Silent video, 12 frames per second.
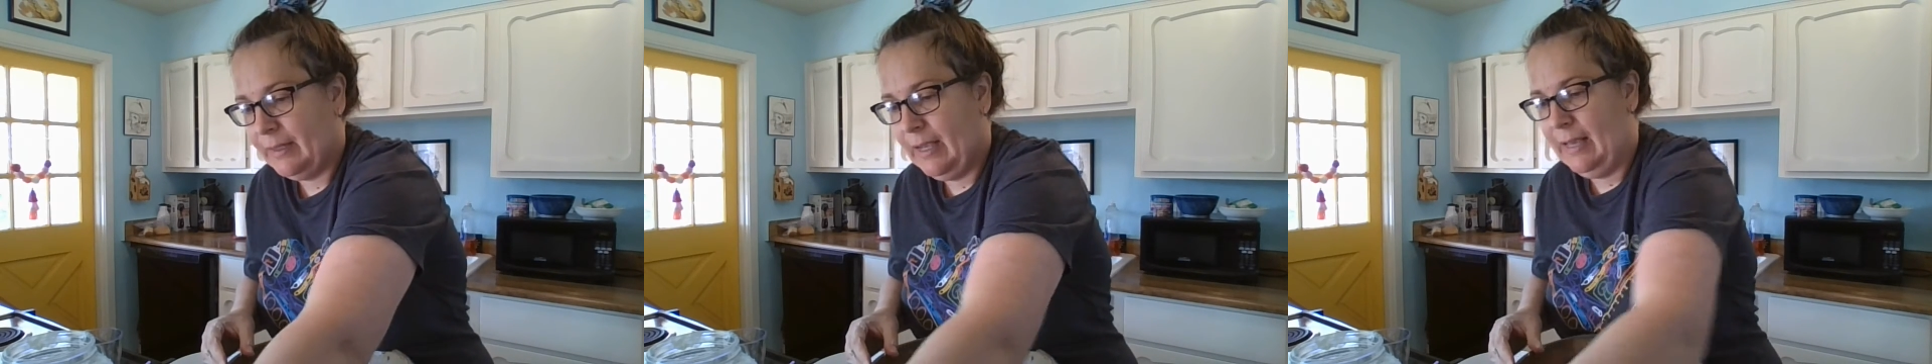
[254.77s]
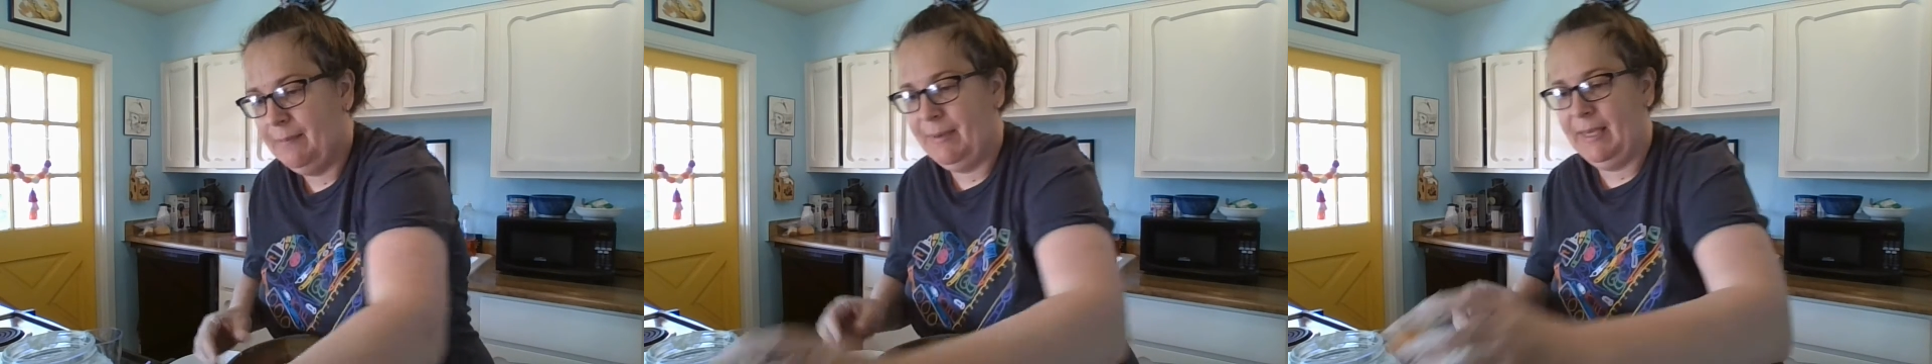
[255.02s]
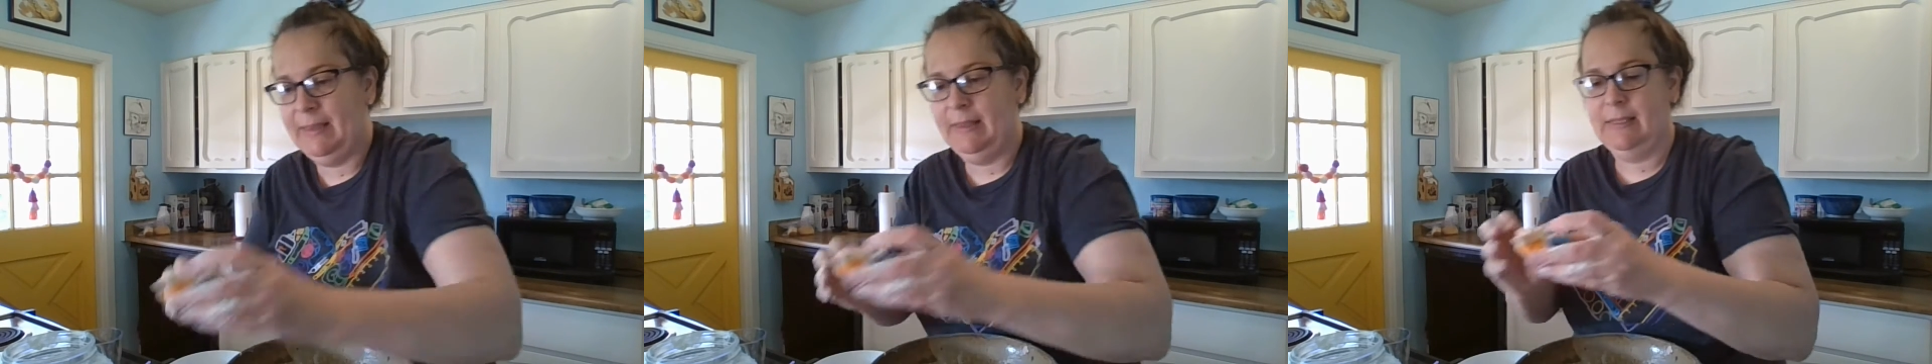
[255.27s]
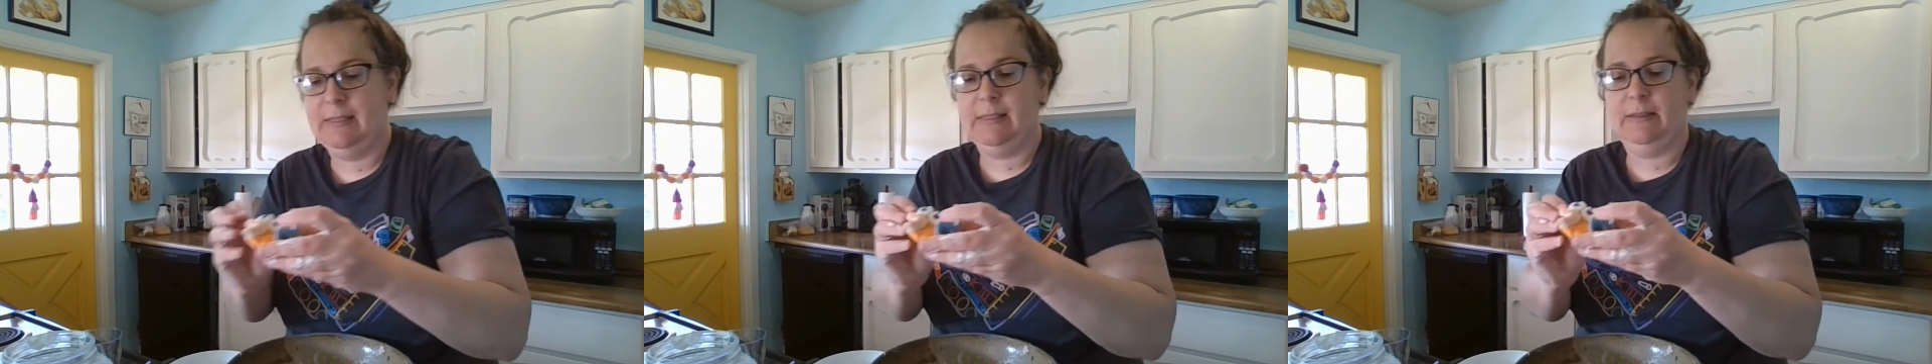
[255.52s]
I made
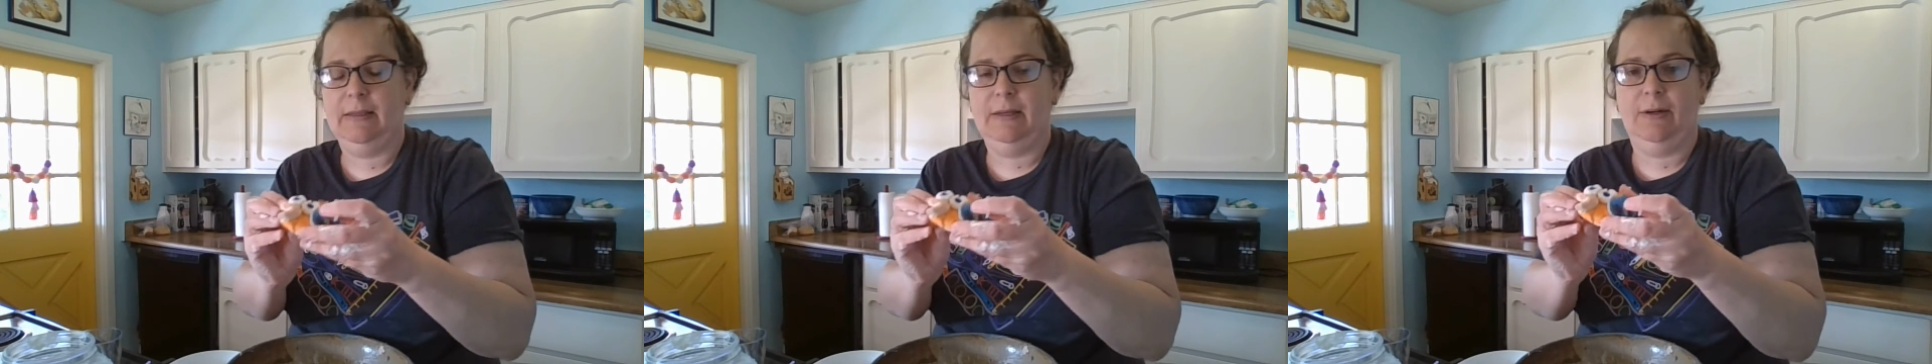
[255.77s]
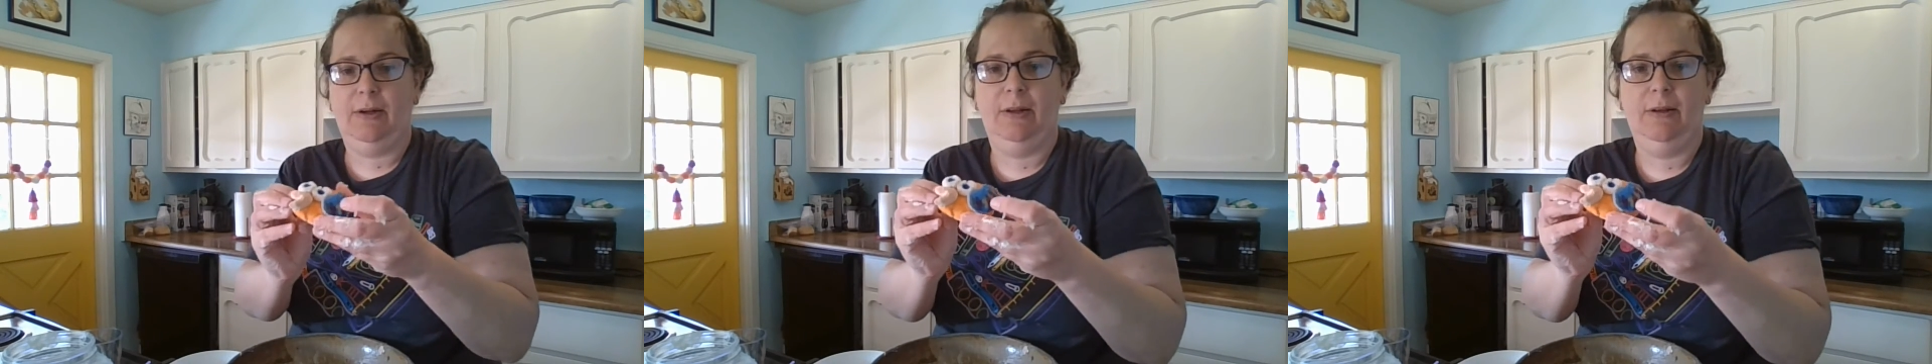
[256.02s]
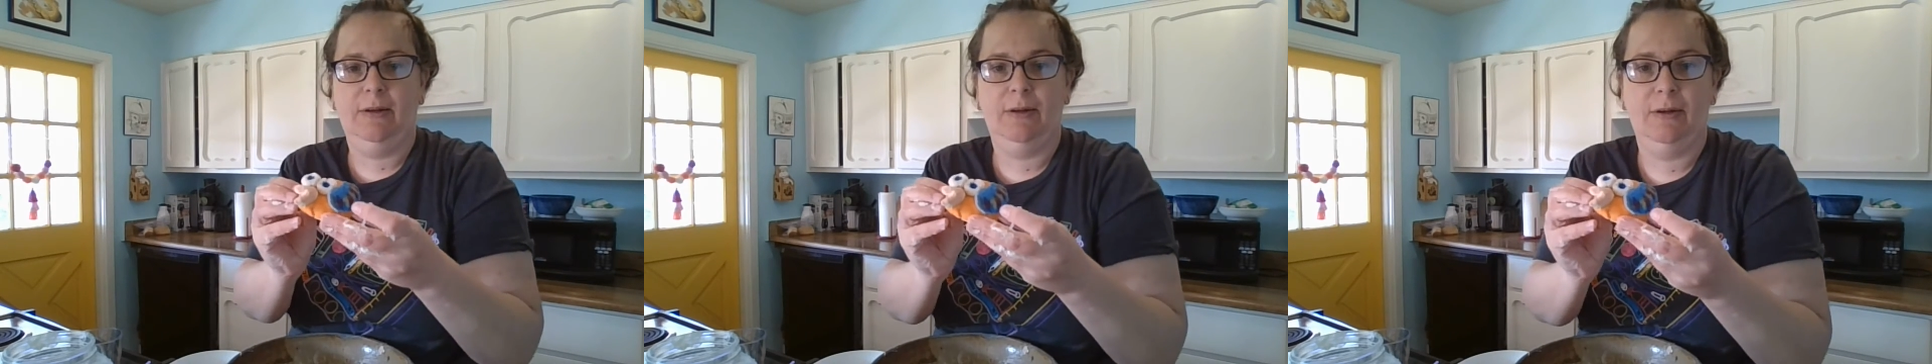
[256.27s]
this little